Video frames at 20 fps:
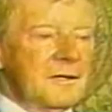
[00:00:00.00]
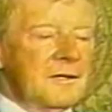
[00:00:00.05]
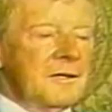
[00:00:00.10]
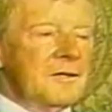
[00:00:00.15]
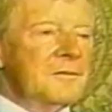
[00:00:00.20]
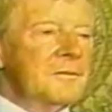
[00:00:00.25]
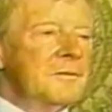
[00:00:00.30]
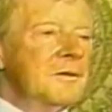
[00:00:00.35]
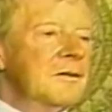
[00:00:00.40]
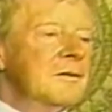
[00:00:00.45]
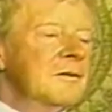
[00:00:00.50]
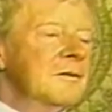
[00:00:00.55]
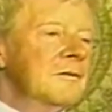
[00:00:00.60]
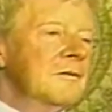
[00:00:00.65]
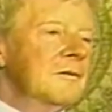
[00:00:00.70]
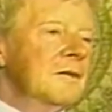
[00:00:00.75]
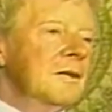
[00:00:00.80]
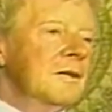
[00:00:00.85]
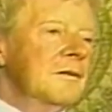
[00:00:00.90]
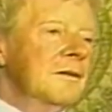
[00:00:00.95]
Yes, we can
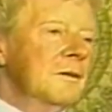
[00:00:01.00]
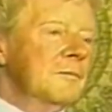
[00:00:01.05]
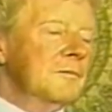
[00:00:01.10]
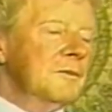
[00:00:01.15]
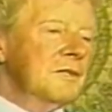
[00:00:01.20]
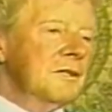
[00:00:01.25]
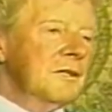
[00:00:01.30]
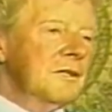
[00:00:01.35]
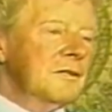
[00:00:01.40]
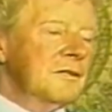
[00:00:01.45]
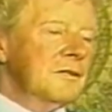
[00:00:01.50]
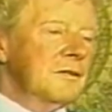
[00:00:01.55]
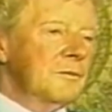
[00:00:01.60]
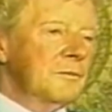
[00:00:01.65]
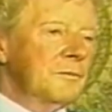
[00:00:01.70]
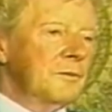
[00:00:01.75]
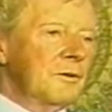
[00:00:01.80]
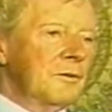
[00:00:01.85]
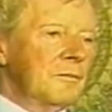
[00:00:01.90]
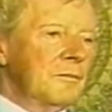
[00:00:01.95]
do that. That presents
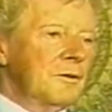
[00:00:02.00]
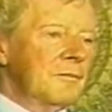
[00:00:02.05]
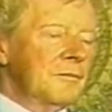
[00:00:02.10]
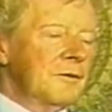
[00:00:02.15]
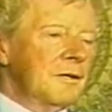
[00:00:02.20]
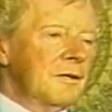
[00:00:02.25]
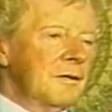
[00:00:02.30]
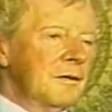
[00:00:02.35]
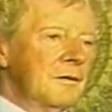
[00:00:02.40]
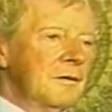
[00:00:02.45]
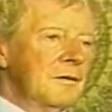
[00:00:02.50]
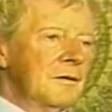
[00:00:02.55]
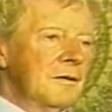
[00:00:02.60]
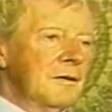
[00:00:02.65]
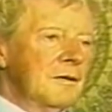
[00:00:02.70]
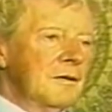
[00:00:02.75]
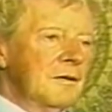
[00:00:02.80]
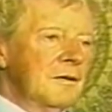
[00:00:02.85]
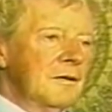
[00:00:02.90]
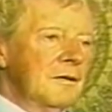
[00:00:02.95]
no problem now.
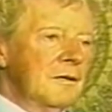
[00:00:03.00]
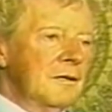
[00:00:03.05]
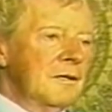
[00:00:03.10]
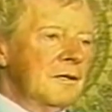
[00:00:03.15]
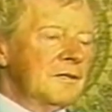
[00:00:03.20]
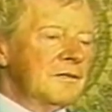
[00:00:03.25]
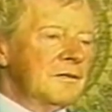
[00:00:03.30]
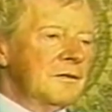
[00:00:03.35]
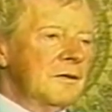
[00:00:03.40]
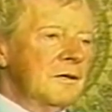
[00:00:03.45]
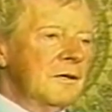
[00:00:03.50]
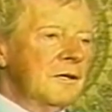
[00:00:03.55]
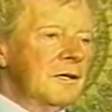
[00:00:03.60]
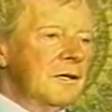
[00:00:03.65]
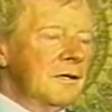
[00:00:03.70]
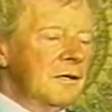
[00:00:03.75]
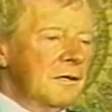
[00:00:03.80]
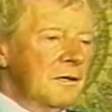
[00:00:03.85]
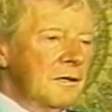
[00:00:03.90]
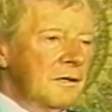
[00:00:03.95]
In its
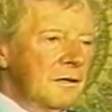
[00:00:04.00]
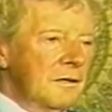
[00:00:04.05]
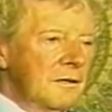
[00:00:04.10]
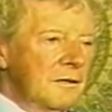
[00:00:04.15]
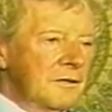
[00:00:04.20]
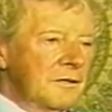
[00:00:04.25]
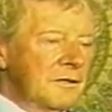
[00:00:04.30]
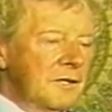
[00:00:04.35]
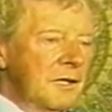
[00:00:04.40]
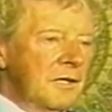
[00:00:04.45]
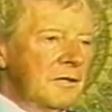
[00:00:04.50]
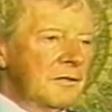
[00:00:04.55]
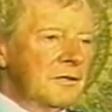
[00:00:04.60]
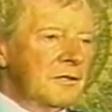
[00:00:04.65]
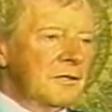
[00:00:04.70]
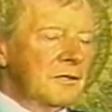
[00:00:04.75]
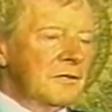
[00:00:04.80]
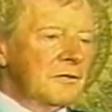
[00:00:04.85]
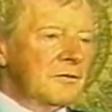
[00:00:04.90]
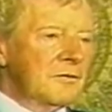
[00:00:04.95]
early
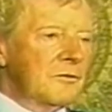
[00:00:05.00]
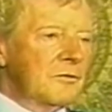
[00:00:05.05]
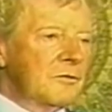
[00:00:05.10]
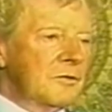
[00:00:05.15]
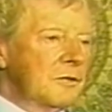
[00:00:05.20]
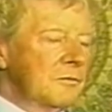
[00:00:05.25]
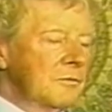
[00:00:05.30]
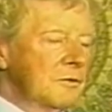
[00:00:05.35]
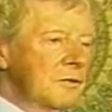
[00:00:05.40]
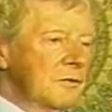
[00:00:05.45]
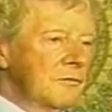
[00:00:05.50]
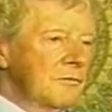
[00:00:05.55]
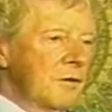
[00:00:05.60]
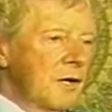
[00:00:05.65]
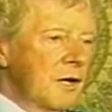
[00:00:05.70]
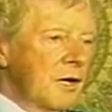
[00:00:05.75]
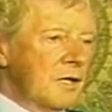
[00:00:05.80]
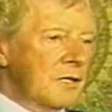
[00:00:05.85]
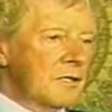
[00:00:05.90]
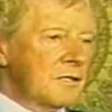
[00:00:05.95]
stages, of course, it was a
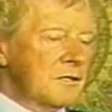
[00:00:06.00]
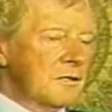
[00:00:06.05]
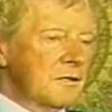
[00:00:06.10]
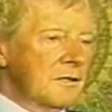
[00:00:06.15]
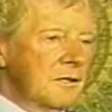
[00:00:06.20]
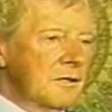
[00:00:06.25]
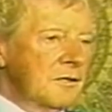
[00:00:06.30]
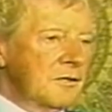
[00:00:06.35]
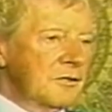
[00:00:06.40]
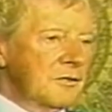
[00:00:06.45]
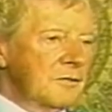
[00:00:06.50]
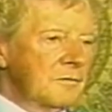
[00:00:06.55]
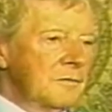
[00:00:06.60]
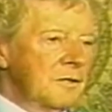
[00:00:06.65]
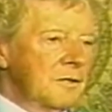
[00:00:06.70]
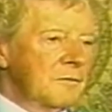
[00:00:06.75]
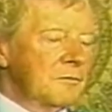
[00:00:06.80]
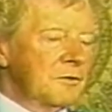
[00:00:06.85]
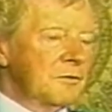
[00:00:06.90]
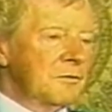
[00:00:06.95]
vast
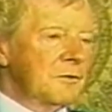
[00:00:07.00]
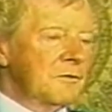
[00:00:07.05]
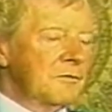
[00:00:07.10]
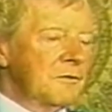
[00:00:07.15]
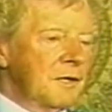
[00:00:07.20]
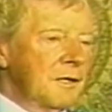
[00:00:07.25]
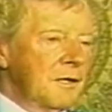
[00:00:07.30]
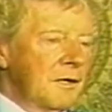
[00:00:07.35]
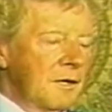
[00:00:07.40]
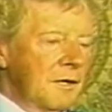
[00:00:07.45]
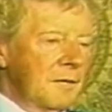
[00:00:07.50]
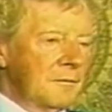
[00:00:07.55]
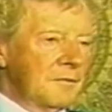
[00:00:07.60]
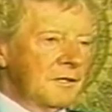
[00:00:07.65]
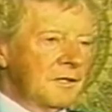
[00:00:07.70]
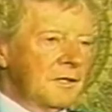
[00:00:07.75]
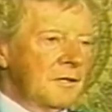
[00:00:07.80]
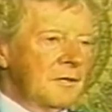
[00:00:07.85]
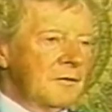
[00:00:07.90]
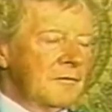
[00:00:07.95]
instrument which was very
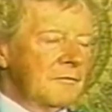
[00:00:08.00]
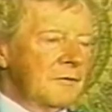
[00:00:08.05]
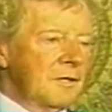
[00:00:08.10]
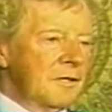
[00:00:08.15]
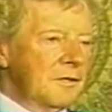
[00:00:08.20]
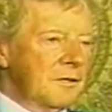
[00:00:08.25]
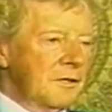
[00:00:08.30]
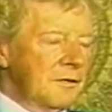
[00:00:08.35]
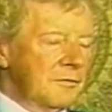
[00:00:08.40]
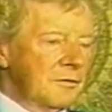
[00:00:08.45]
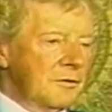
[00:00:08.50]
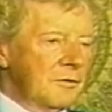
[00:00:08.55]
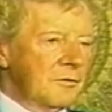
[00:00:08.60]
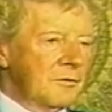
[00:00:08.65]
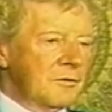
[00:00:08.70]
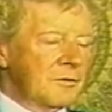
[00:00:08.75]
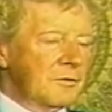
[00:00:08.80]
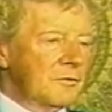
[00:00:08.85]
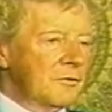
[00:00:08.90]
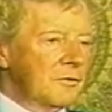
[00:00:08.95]
clumsy, very
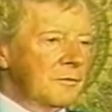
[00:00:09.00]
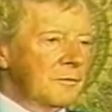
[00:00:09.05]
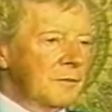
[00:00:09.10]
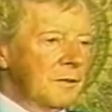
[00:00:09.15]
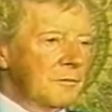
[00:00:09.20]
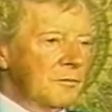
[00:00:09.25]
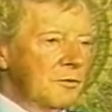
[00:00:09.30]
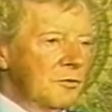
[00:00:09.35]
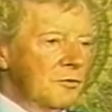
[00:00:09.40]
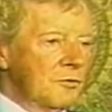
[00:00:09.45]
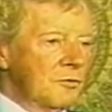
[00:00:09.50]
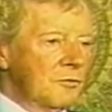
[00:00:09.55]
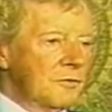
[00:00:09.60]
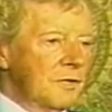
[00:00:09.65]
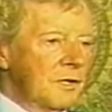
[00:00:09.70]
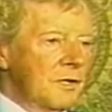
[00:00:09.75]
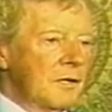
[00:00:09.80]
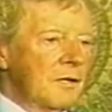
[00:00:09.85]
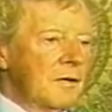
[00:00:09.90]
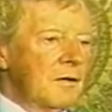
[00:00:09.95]
difficult, and couldn't be
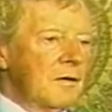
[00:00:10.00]
moved.